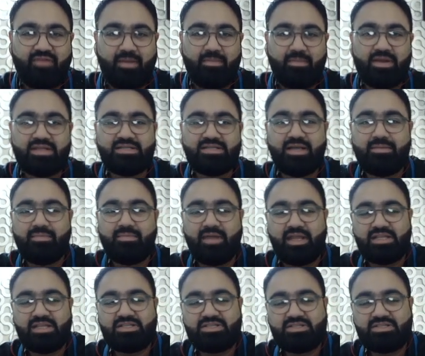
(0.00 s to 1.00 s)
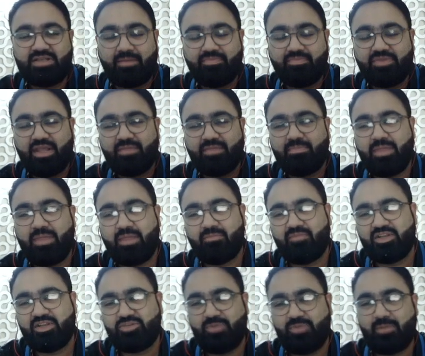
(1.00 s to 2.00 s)
Feminism is something
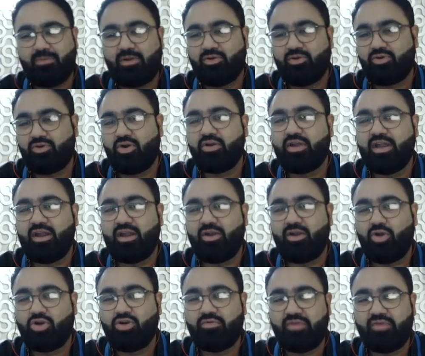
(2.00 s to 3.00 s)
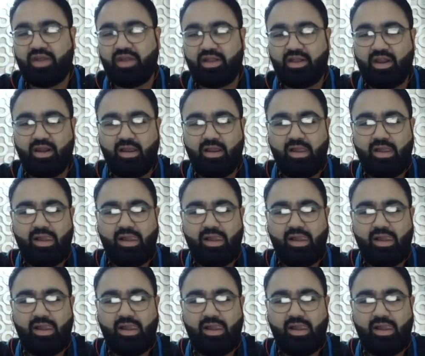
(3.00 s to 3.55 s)
which people do not read in a lot of detail,